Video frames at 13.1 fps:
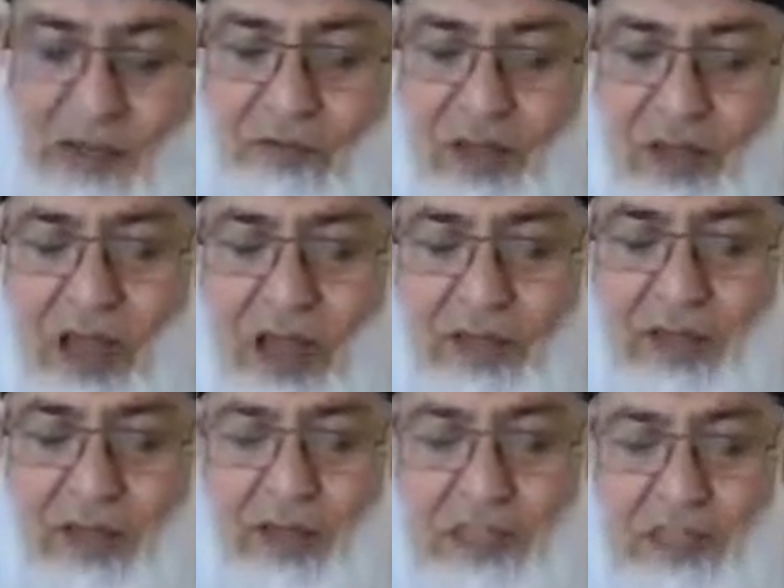
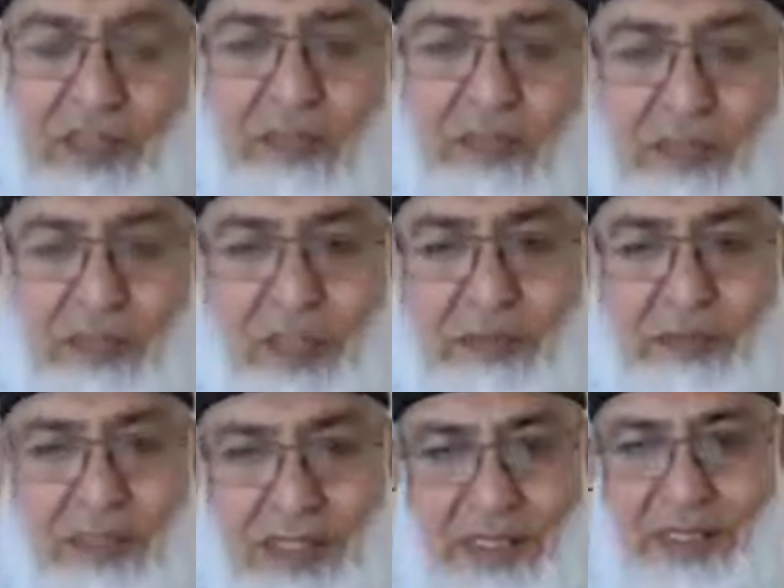5,000 square
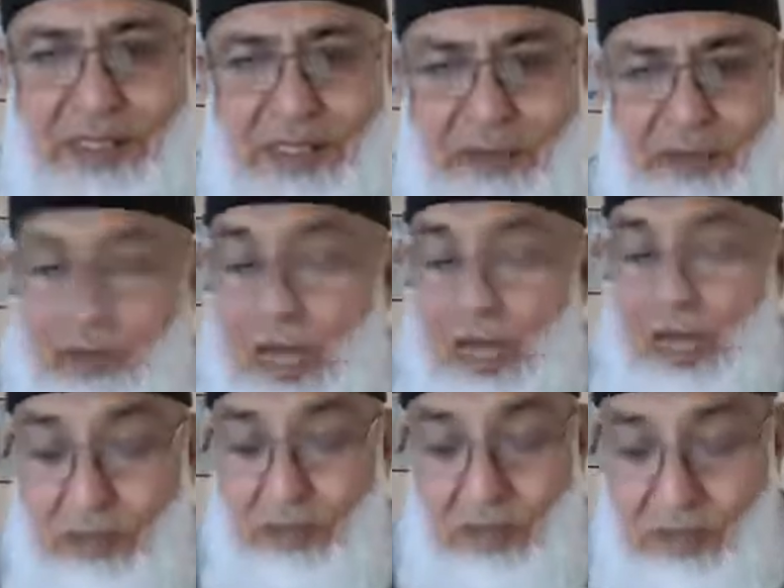meter,
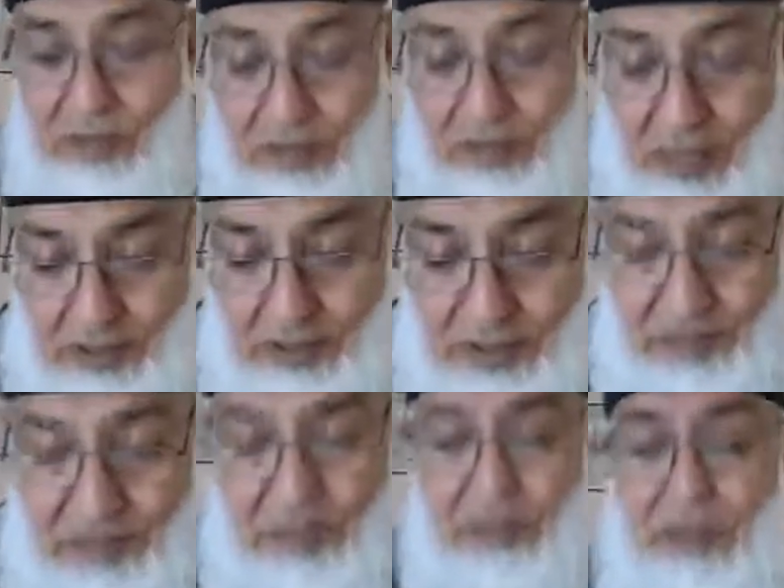5,000
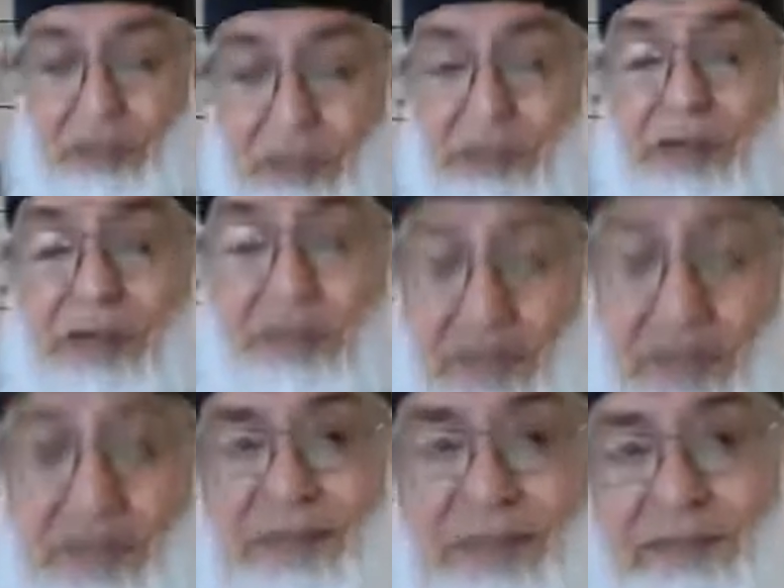square
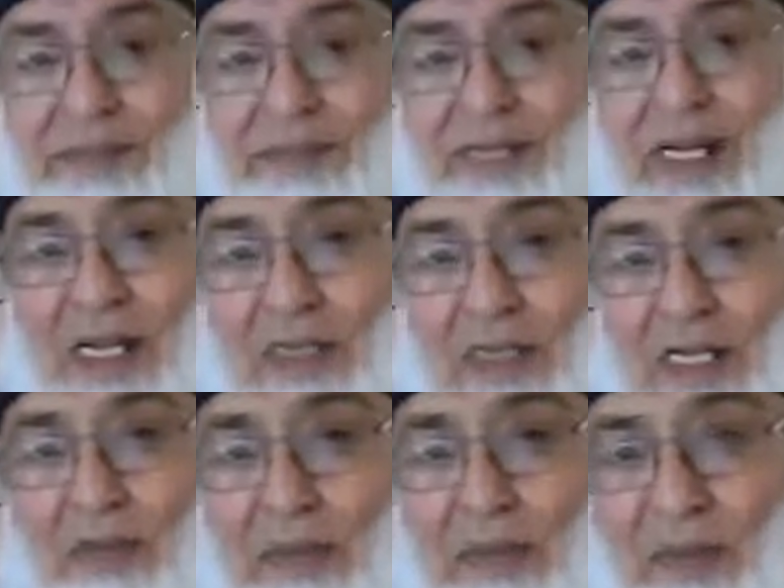feet, and the
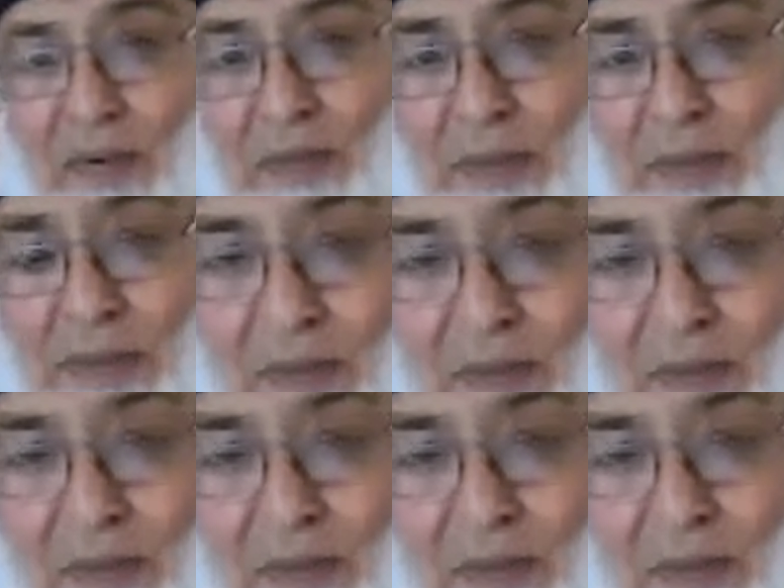number of people